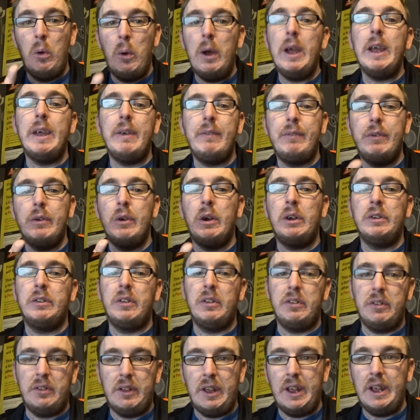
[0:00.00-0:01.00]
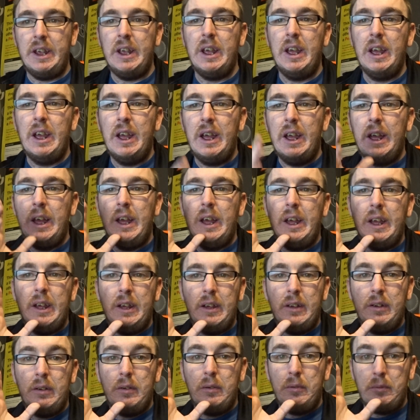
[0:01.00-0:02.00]
if you want to see
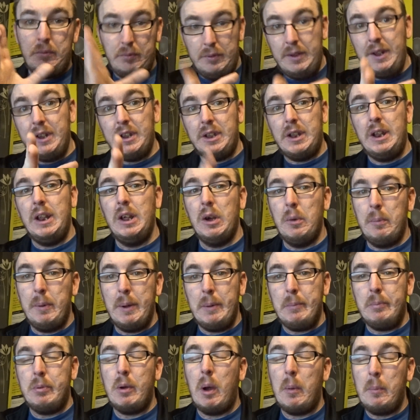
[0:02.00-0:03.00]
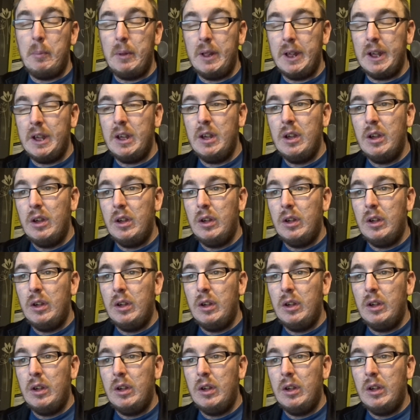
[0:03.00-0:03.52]
this a little bit, probably.